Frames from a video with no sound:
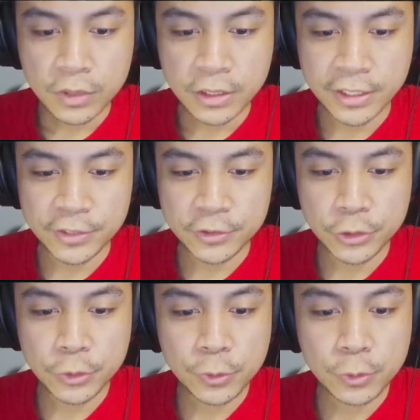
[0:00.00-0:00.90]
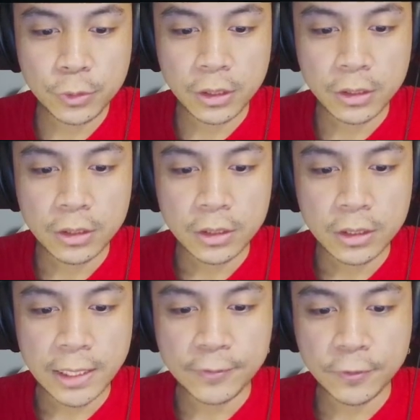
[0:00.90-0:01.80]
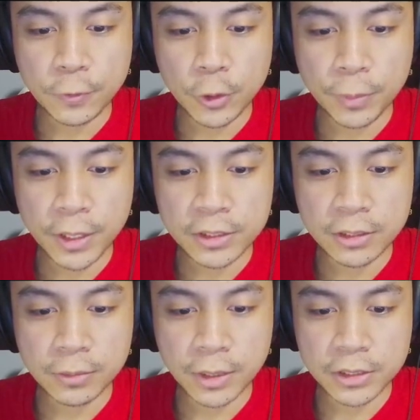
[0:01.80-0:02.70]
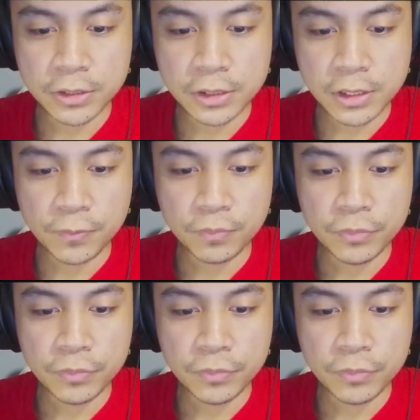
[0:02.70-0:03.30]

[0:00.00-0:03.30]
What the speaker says: You need 2 level 4 pendulum monsters.